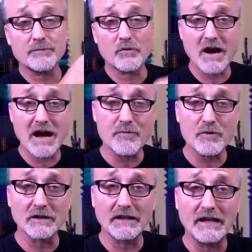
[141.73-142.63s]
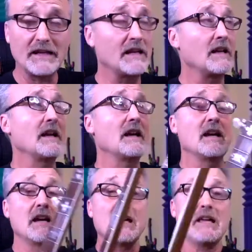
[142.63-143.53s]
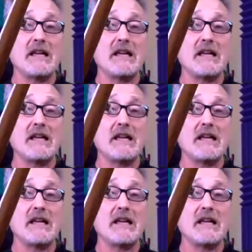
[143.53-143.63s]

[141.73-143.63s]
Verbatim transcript: properly, it